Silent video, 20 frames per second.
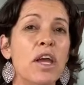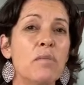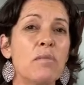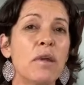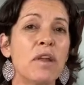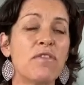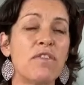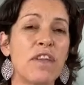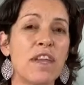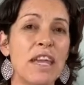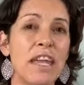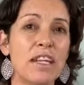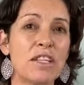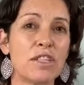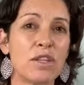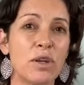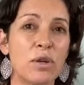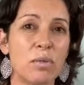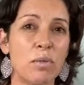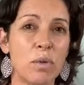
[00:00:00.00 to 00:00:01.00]
but if you head
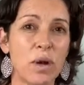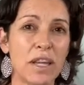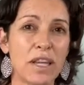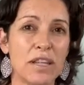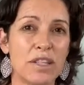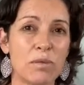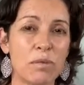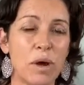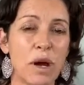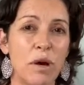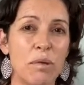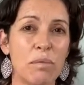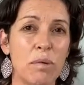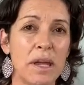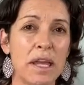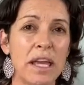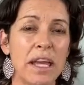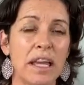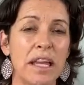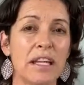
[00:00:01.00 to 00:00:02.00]
to
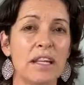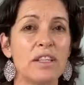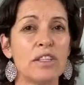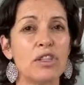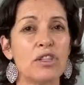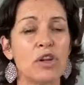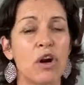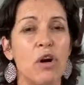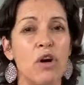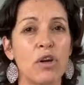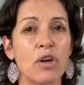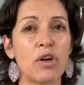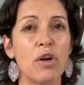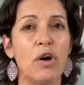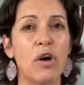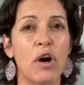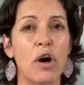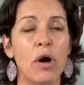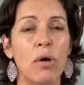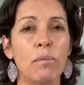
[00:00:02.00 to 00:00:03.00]

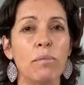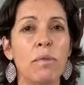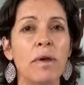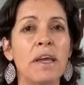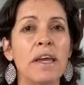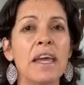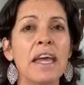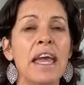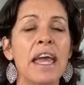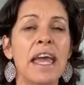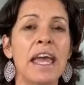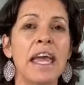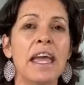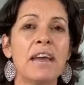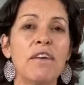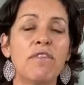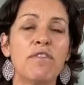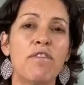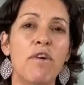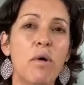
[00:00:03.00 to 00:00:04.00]

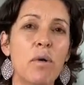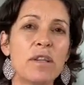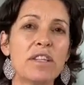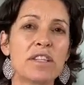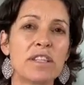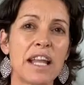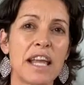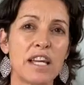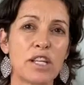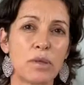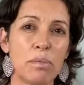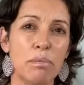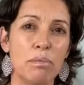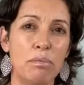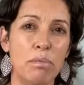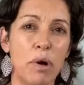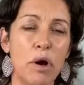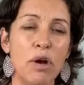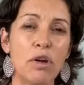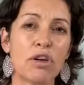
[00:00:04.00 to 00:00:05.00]

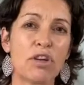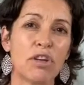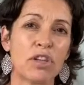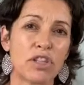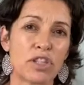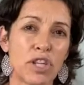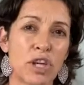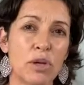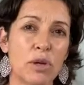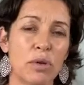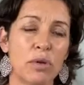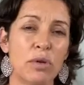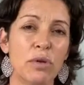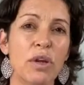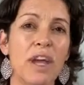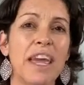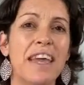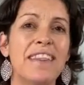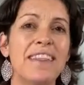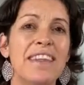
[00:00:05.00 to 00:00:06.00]

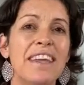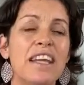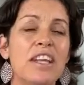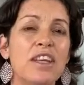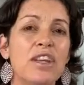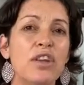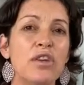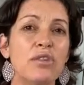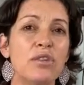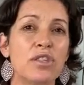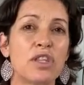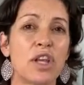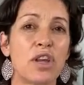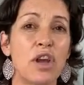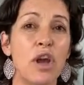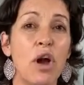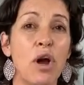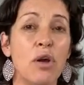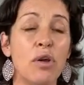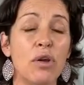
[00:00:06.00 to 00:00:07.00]
wickedwellbeing.com/book2 and then use the
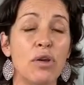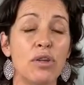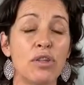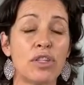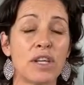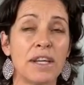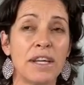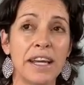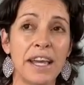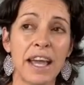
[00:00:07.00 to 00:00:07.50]
code